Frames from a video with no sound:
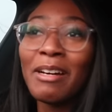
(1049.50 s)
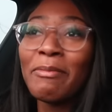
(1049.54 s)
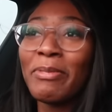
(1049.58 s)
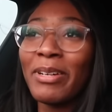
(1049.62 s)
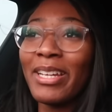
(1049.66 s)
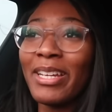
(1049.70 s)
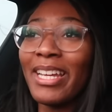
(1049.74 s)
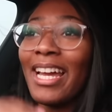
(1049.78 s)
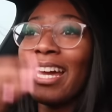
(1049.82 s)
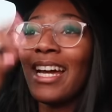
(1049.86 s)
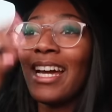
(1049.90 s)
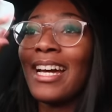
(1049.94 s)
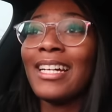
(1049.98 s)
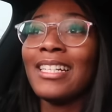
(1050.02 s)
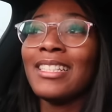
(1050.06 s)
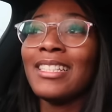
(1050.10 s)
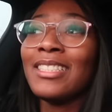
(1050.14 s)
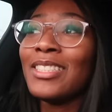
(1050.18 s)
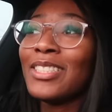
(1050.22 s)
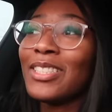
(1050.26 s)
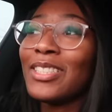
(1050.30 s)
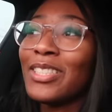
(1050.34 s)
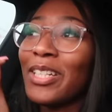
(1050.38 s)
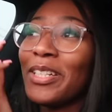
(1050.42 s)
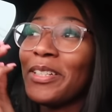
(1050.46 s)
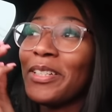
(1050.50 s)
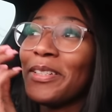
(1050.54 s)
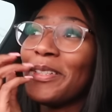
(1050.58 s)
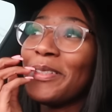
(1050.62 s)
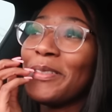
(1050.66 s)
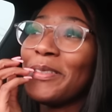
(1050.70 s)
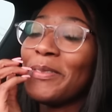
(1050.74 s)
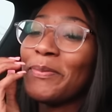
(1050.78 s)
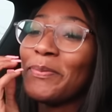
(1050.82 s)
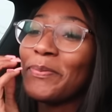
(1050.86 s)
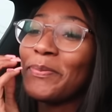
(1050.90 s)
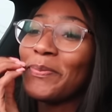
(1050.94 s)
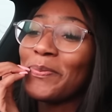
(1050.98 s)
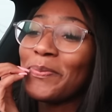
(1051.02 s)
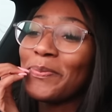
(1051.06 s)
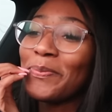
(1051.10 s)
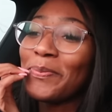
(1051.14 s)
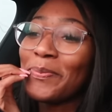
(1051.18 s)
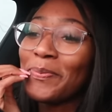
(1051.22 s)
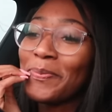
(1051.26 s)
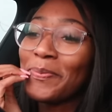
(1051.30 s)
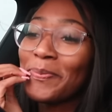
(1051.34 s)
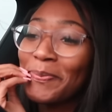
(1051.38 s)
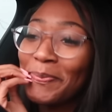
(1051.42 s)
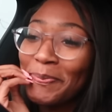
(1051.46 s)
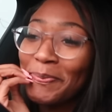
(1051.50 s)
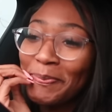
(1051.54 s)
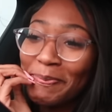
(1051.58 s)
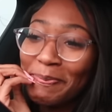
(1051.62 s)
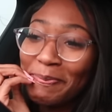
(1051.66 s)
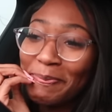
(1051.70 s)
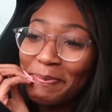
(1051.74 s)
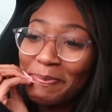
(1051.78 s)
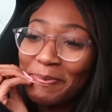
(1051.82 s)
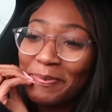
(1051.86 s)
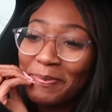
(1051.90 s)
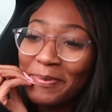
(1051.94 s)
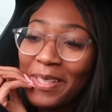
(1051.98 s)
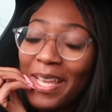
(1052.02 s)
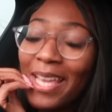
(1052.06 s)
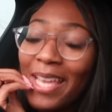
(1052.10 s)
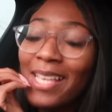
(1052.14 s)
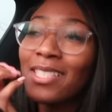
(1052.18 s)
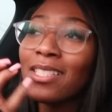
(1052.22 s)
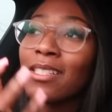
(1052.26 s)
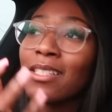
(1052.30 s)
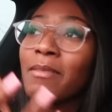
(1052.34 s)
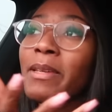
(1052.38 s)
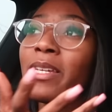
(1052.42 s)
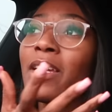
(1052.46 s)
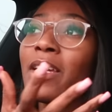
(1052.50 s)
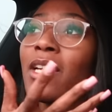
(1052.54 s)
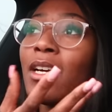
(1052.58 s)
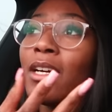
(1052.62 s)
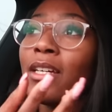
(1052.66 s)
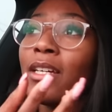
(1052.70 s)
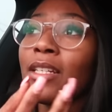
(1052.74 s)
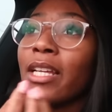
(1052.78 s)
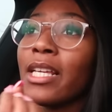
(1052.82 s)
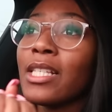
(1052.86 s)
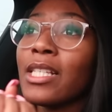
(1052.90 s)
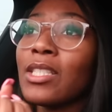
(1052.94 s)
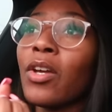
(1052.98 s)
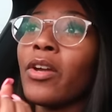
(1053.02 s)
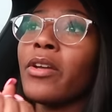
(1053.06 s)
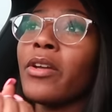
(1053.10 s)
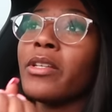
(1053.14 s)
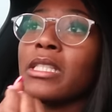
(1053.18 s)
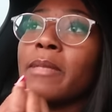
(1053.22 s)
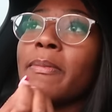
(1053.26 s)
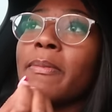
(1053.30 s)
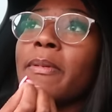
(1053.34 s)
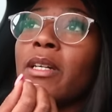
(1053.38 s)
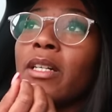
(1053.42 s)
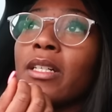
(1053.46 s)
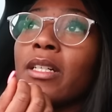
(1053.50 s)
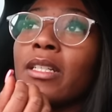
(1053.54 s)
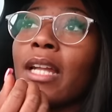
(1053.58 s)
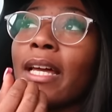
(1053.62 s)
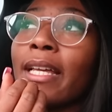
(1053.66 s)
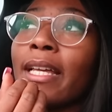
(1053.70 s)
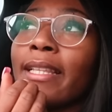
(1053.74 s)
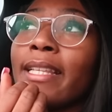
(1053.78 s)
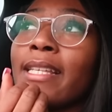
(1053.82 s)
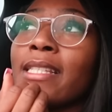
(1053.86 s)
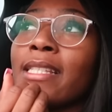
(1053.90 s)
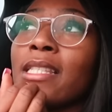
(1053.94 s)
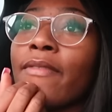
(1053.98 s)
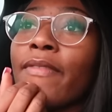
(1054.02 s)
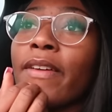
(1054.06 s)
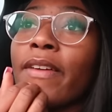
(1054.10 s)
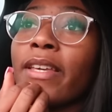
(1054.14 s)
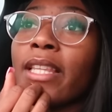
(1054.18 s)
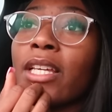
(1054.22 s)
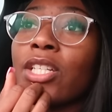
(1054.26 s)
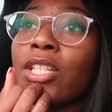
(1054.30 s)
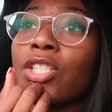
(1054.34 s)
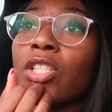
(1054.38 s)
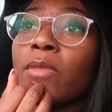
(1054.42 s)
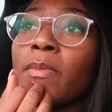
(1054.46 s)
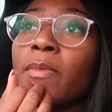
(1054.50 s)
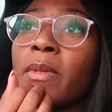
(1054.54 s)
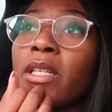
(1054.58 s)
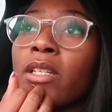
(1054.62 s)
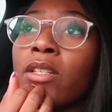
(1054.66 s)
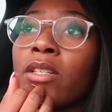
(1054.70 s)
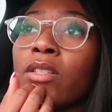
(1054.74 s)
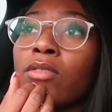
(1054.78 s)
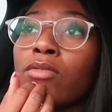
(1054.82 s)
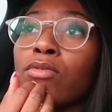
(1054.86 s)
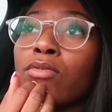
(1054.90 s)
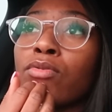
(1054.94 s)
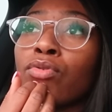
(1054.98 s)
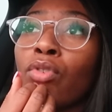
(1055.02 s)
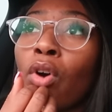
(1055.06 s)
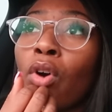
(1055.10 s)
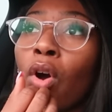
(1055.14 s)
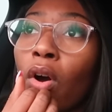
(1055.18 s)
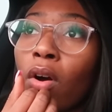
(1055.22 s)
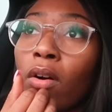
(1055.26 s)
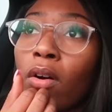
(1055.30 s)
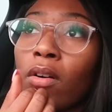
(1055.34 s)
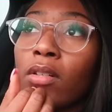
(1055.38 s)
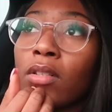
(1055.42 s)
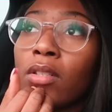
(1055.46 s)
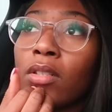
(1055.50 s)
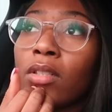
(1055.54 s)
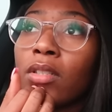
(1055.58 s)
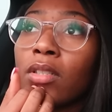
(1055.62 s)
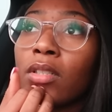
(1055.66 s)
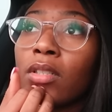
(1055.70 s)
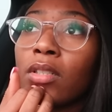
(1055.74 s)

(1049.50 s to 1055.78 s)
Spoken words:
But yeah, so it's gonna be good. It's going to be good. Like, there's nothing that should be wrong.